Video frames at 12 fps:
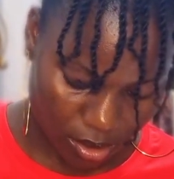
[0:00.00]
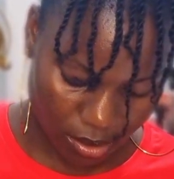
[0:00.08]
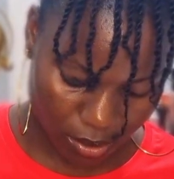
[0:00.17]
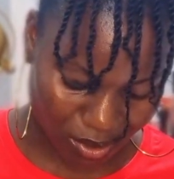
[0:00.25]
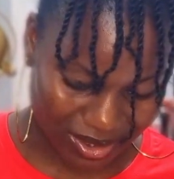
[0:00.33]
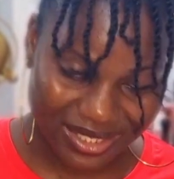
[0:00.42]

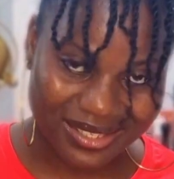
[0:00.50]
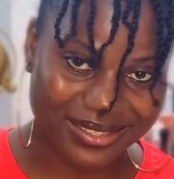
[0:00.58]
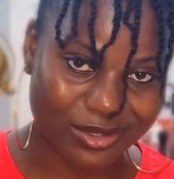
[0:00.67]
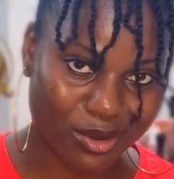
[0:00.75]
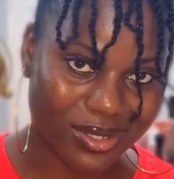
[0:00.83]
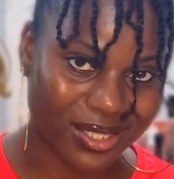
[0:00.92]
because this
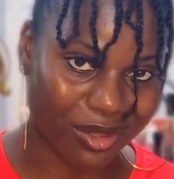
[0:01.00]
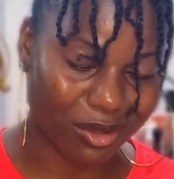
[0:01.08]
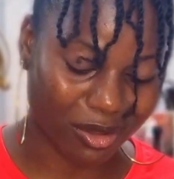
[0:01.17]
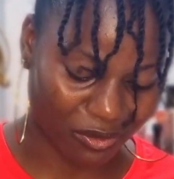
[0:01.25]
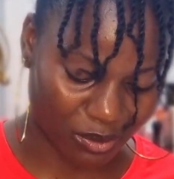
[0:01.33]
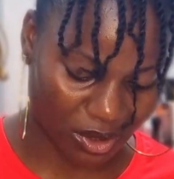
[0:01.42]
thing cost a lot
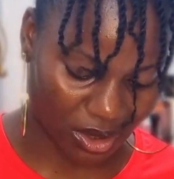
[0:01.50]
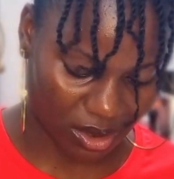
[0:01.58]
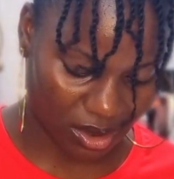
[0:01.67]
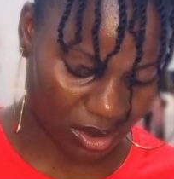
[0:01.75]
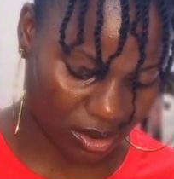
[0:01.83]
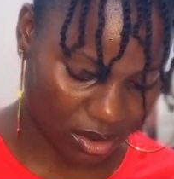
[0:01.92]
of money.
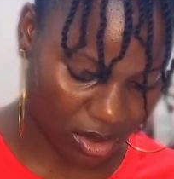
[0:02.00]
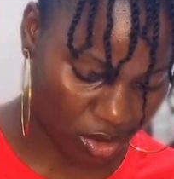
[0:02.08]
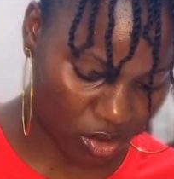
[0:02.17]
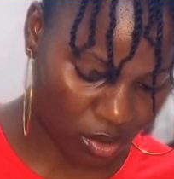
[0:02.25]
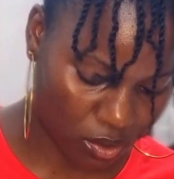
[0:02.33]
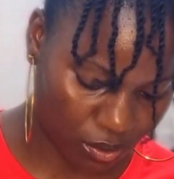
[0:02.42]
Let's
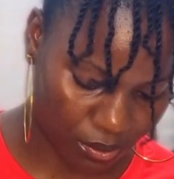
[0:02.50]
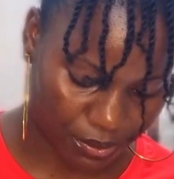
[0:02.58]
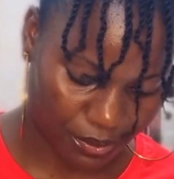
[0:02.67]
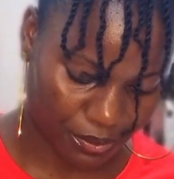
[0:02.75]
just come.